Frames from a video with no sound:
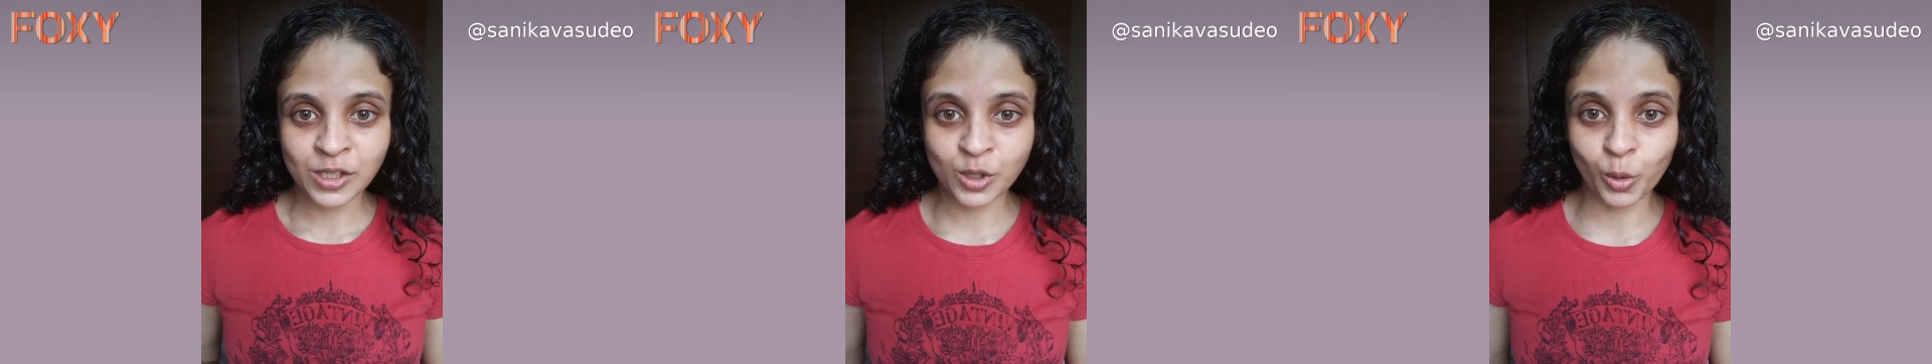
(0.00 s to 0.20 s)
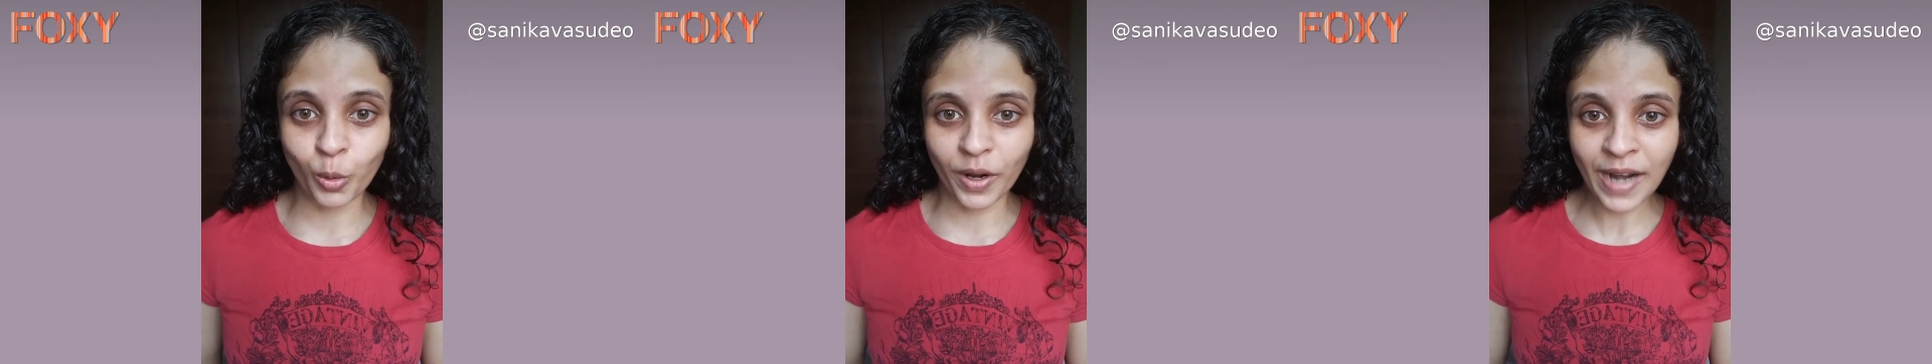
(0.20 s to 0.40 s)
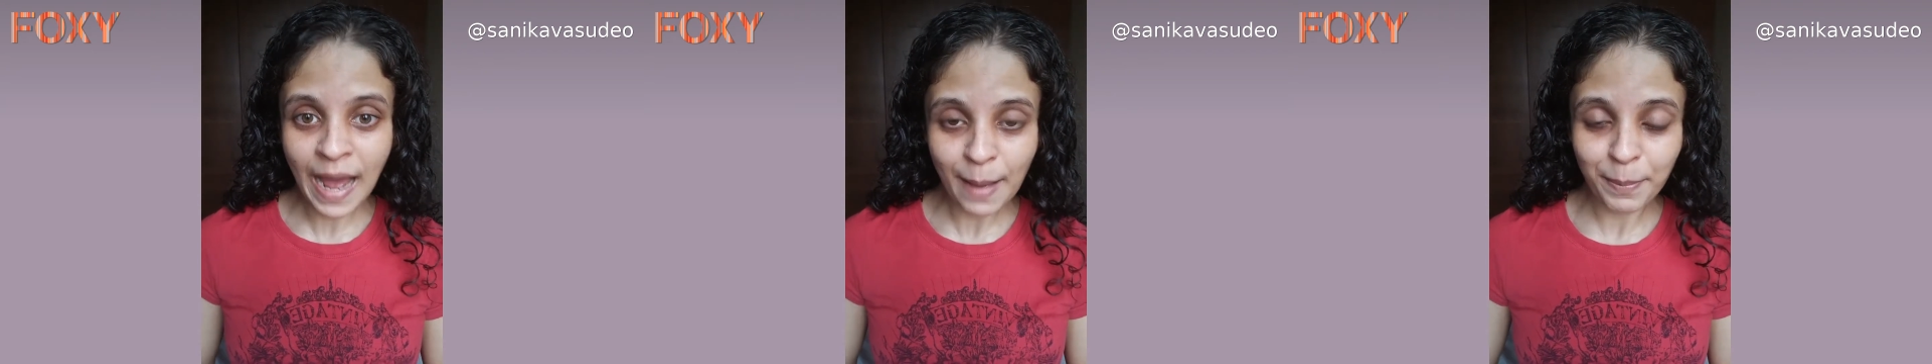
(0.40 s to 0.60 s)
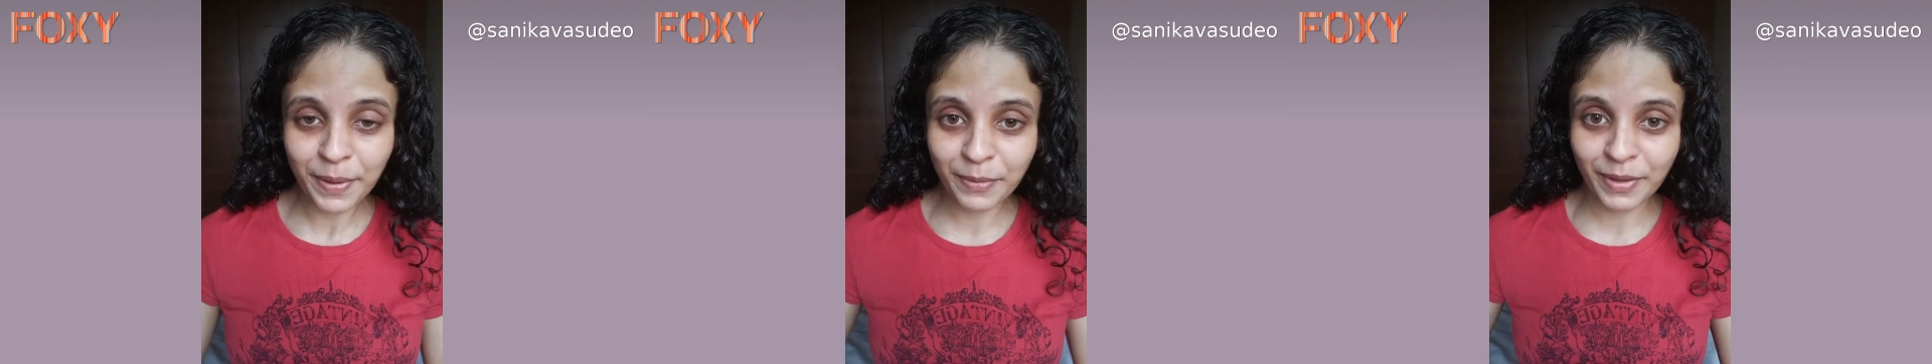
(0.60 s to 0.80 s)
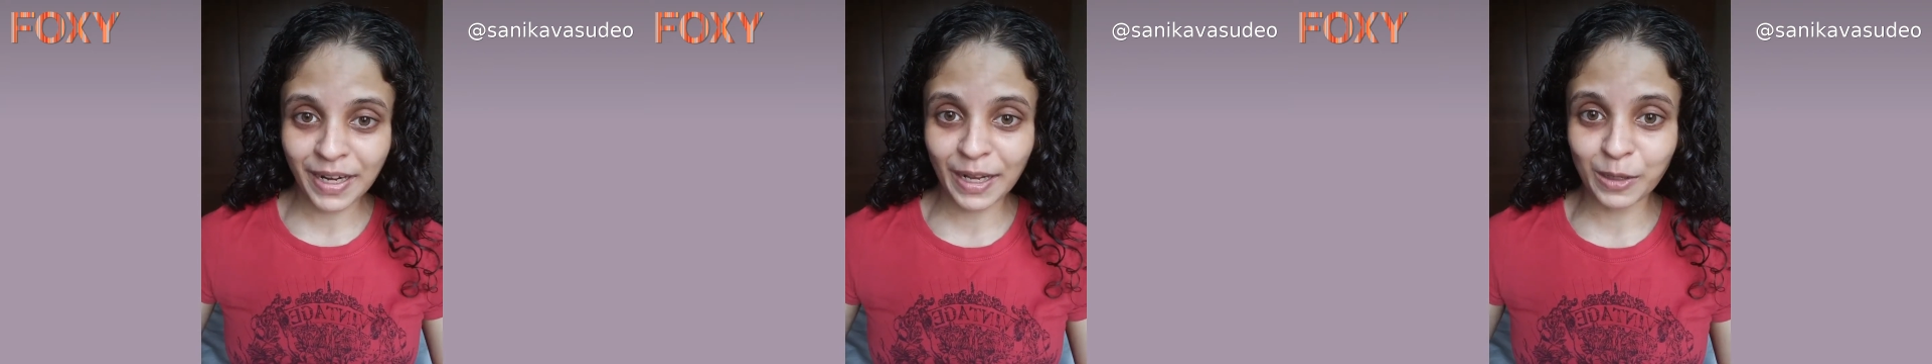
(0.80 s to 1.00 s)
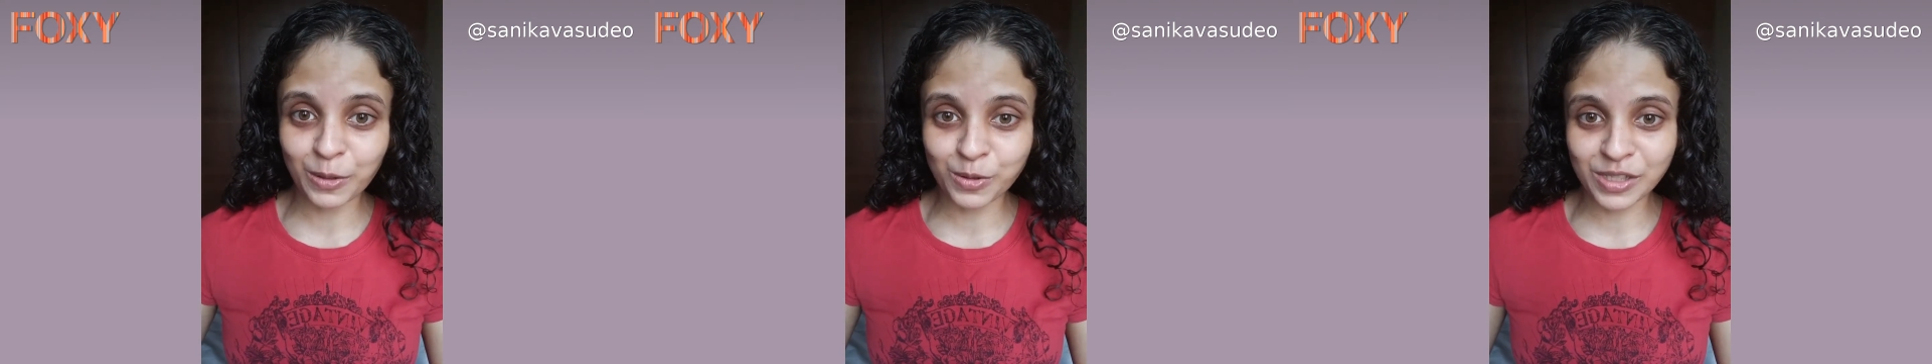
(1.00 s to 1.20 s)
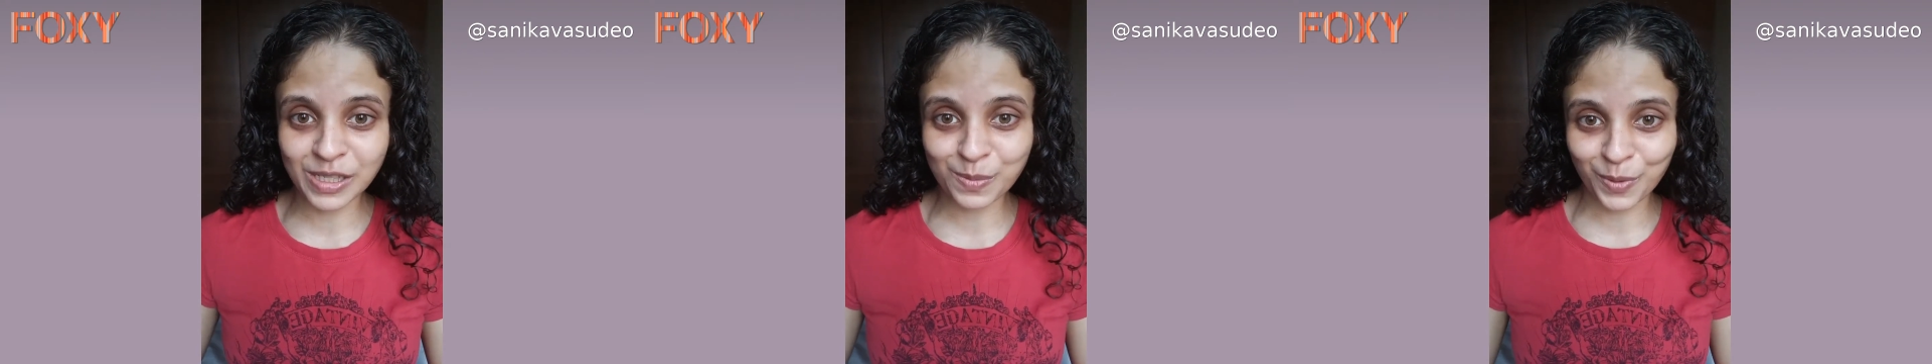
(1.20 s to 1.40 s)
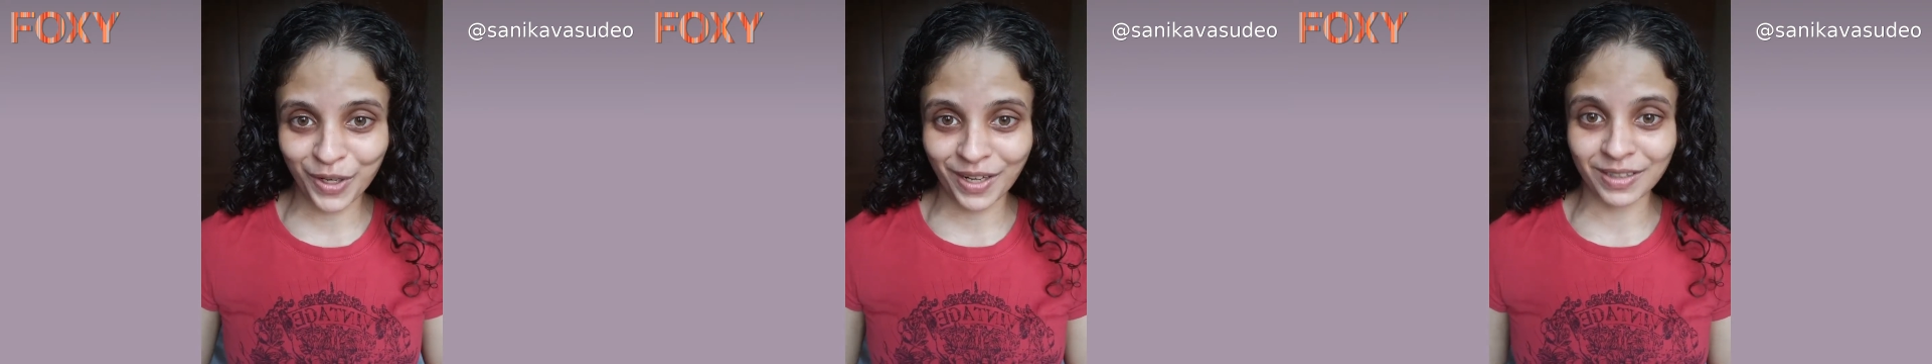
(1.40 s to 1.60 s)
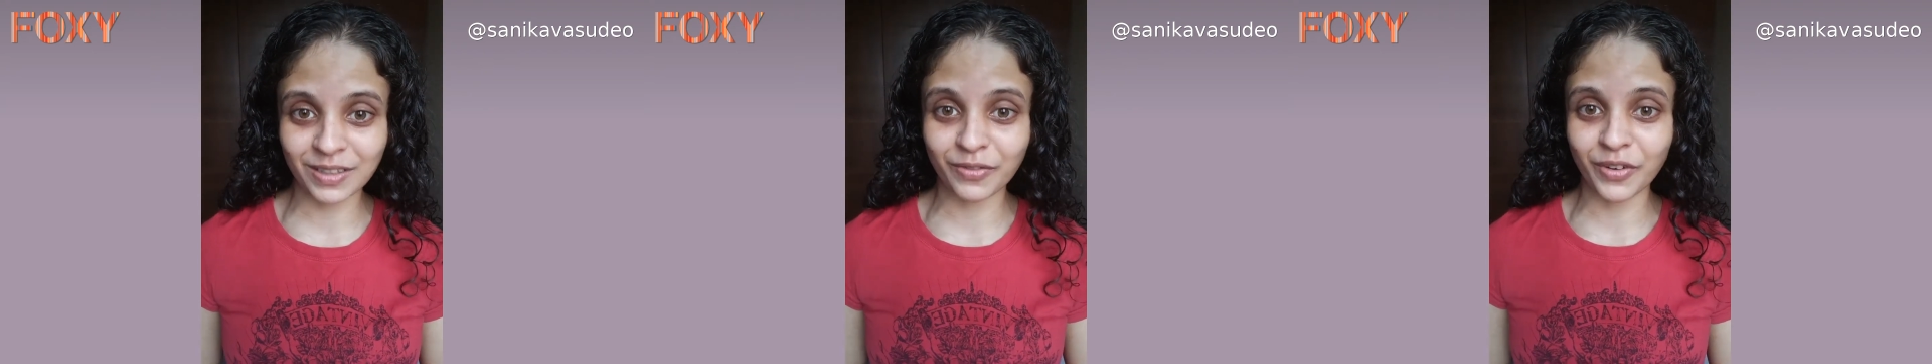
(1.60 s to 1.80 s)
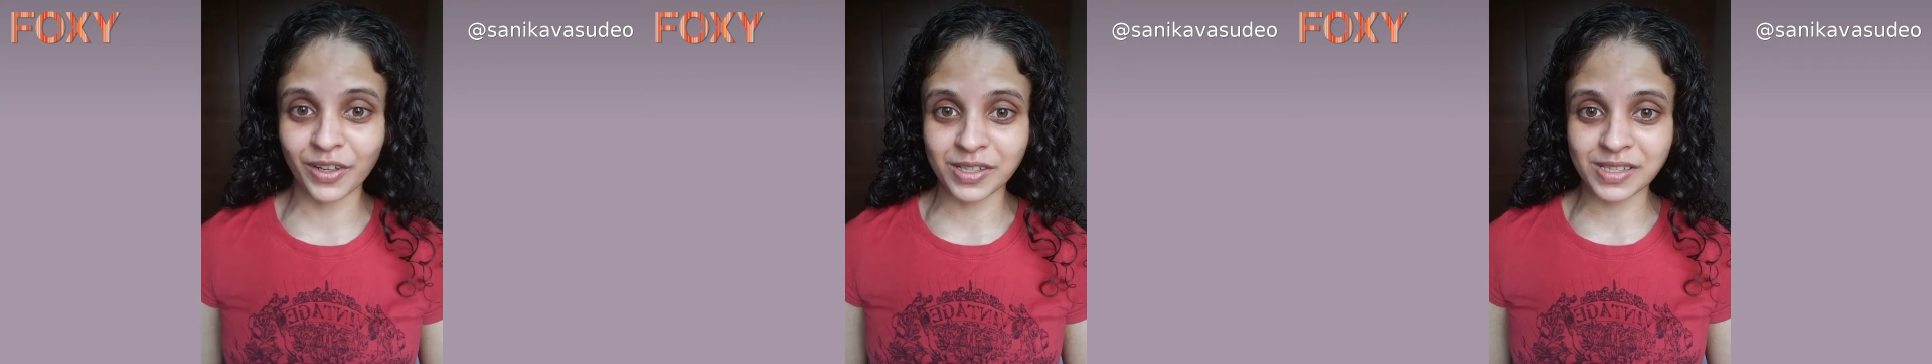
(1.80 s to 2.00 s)
So what happened when I used this product the
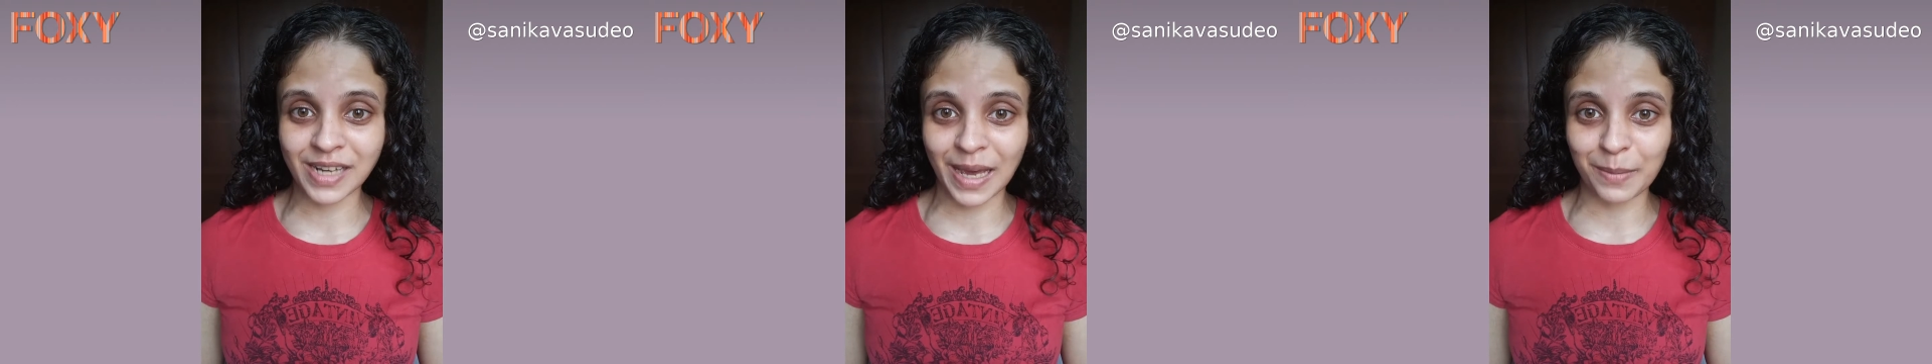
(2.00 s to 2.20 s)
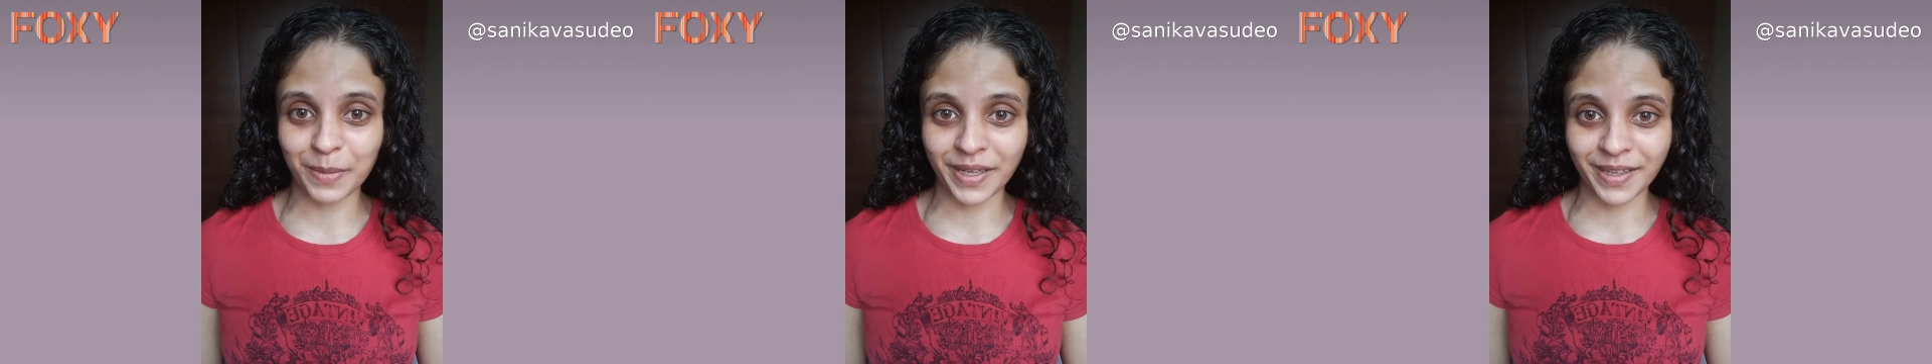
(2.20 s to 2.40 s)
first time